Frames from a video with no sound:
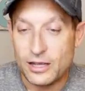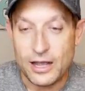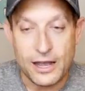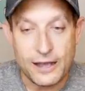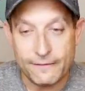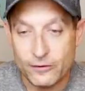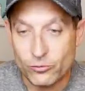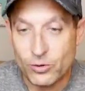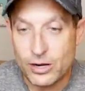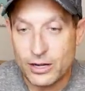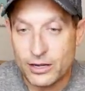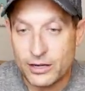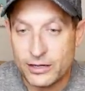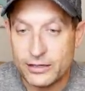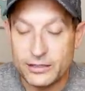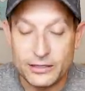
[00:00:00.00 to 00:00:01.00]
on the
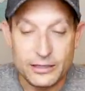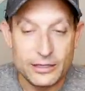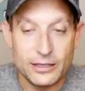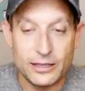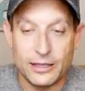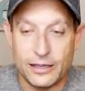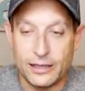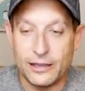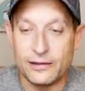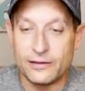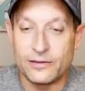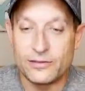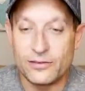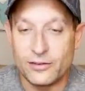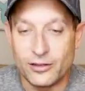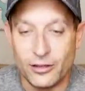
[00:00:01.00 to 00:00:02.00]
ride, and
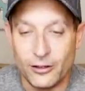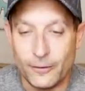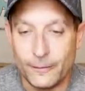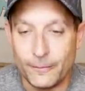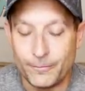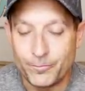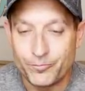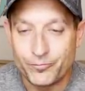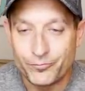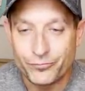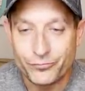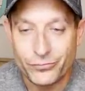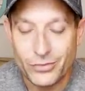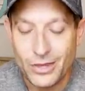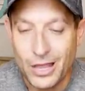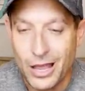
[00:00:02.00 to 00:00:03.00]

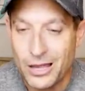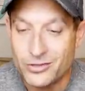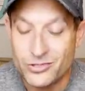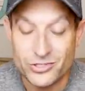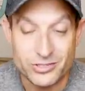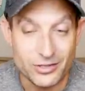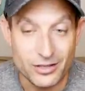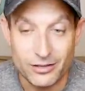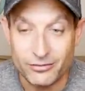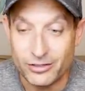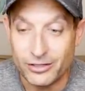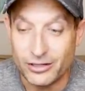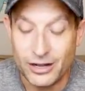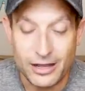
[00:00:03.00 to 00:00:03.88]
I just loved it.